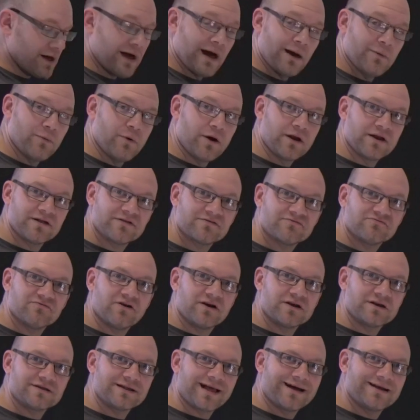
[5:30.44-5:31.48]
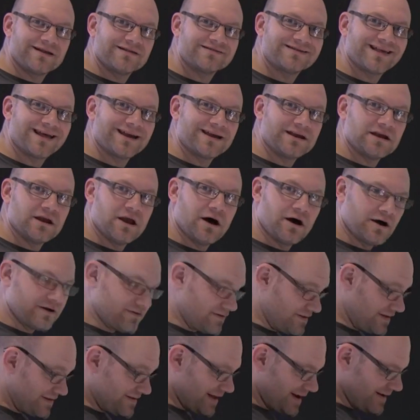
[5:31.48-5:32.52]
and while he's riding down he's telling lies,
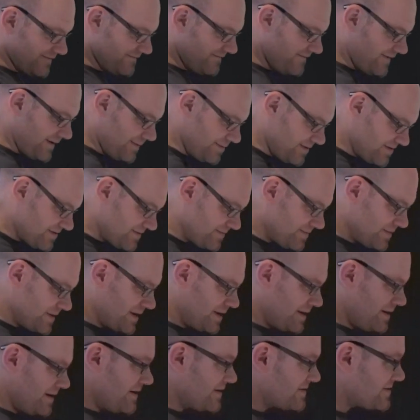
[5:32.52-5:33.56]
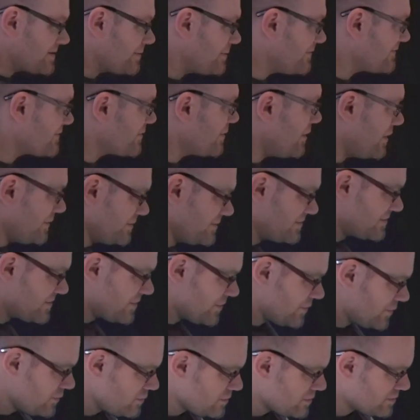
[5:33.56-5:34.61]
he's telling fibs. So we've got the
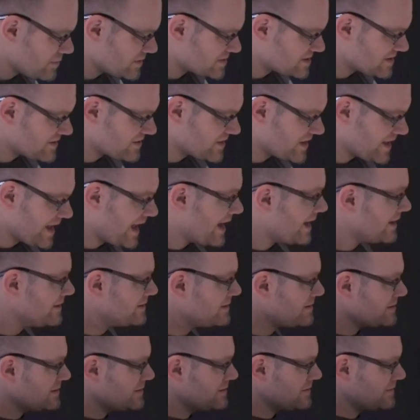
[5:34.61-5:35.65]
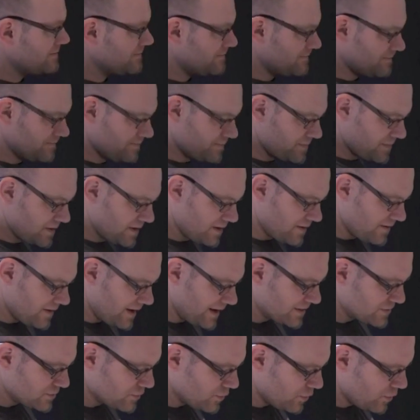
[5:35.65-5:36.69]
2, which is the N,
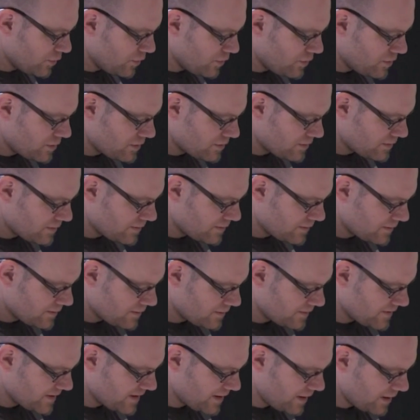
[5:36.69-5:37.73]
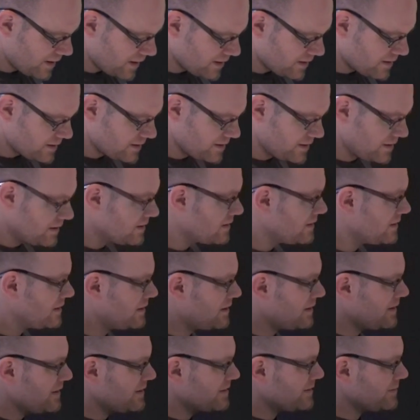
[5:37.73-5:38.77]
ignore the I,
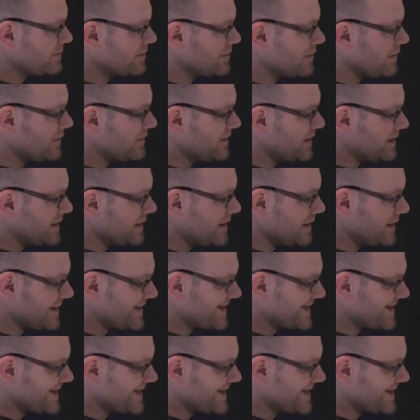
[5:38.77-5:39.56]
then we've got the